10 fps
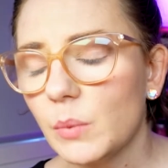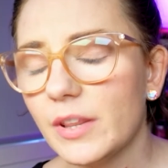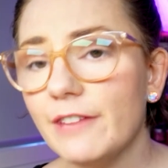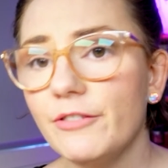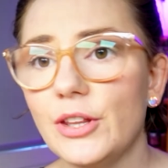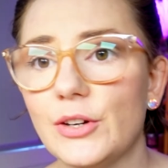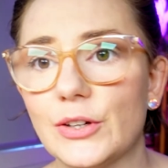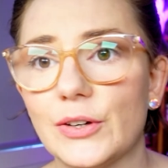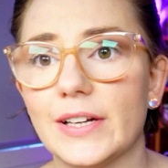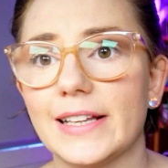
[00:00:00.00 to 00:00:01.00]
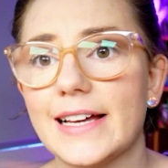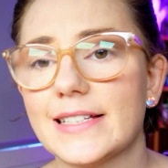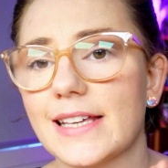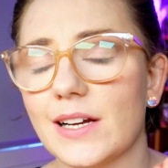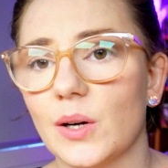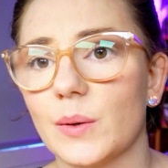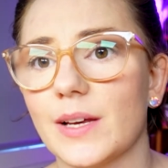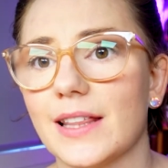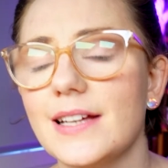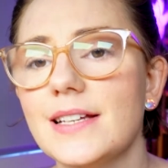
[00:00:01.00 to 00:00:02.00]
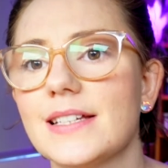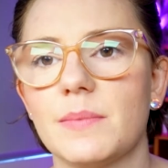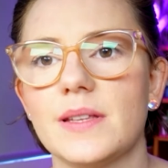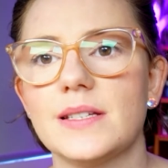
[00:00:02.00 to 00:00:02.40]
Without further ado, let's get on with it.